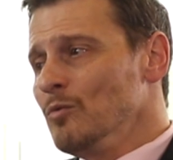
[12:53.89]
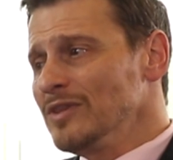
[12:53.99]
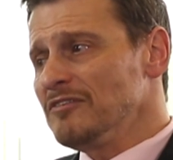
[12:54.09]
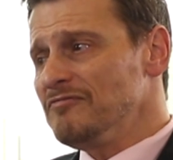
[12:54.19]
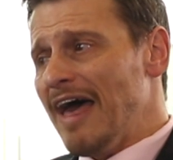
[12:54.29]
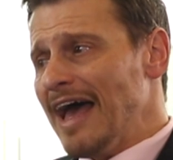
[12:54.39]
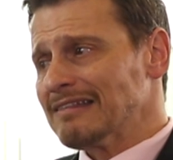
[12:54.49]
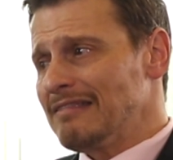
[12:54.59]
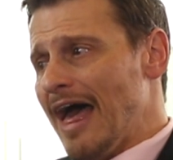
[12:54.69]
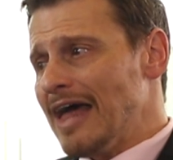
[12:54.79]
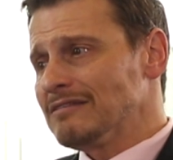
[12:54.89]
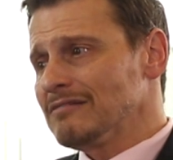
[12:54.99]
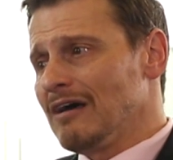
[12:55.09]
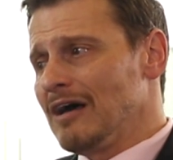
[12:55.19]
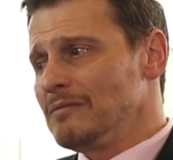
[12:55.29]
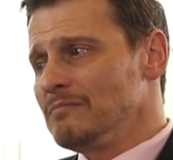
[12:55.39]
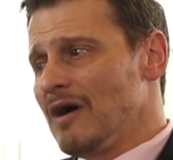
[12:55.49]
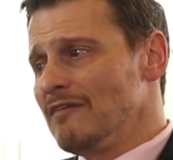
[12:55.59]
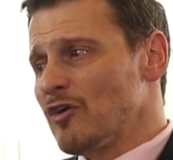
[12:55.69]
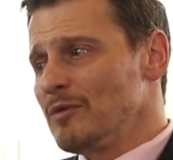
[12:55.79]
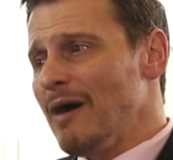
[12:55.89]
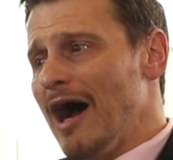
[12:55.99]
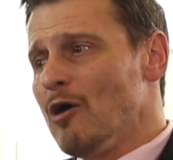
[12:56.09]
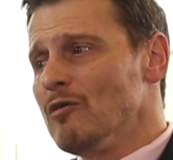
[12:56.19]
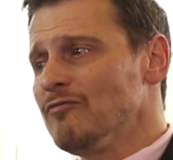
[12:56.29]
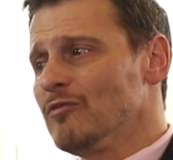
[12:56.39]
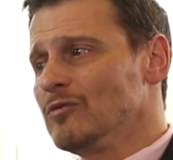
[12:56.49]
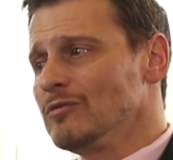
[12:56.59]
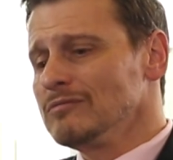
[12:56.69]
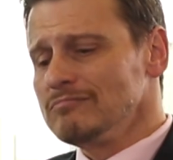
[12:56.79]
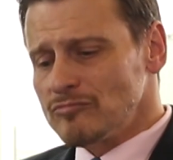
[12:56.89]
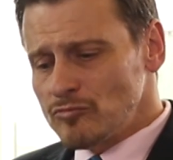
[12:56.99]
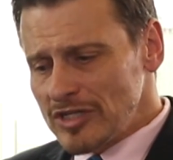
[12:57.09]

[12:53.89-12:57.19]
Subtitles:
with the fact that a very powerful